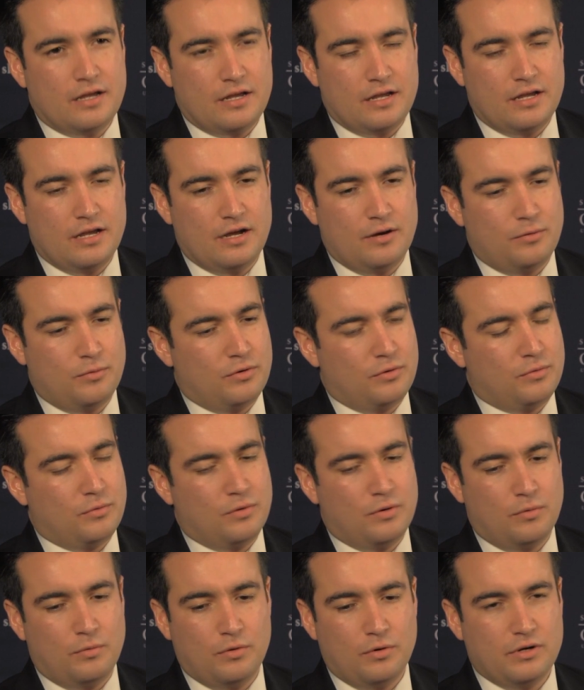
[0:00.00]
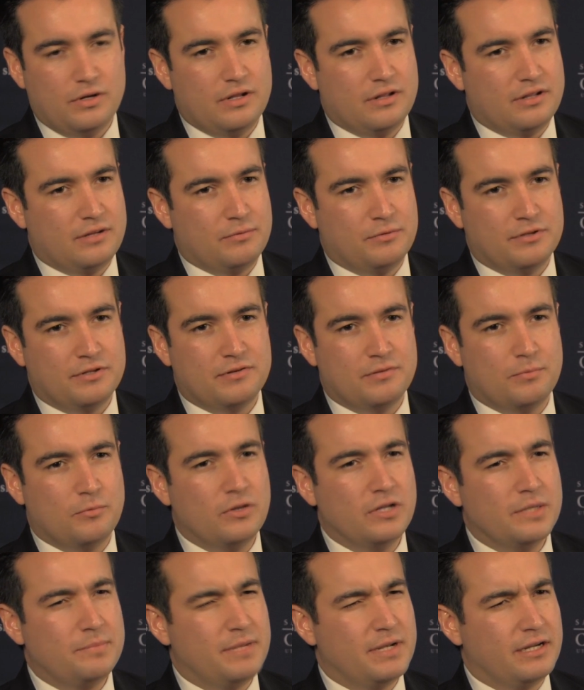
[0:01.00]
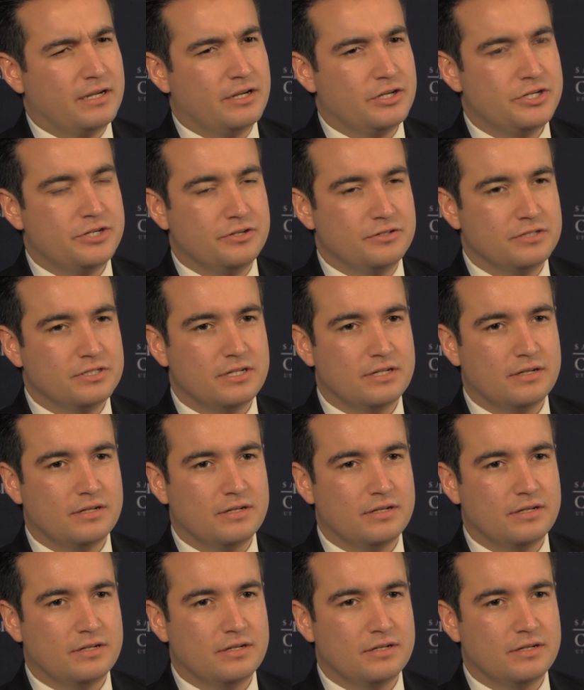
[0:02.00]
Yeah, well, we're dealing with some really big issues,